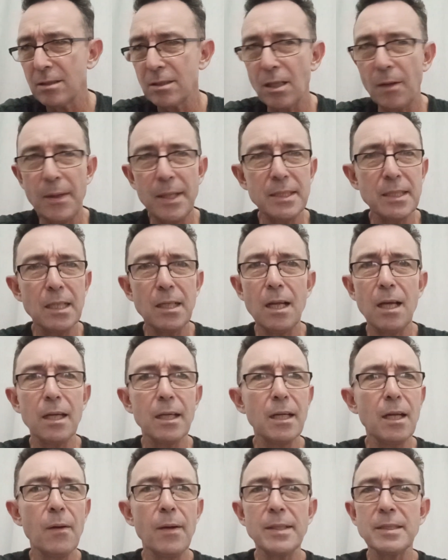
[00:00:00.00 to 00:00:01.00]
So he said,
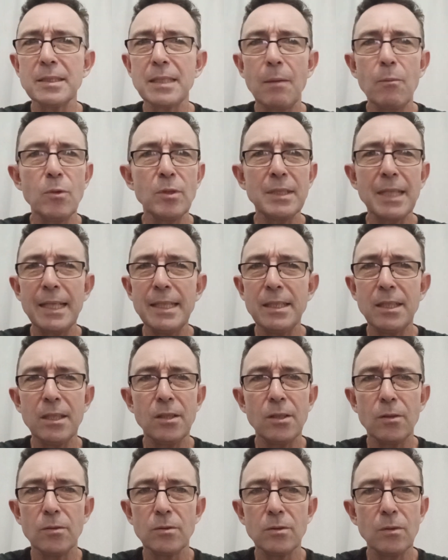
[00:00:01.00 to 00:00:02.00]
like, you know, has someone
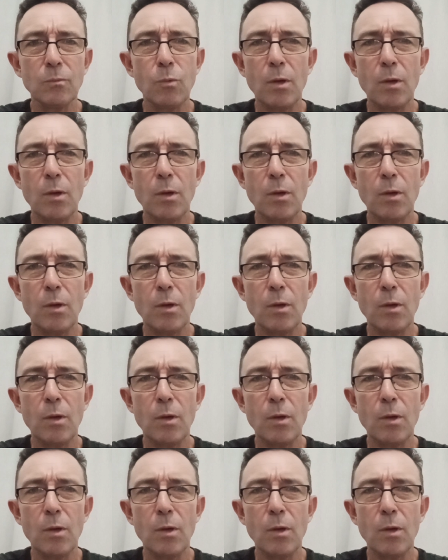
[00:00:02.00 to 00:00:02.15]
taken you?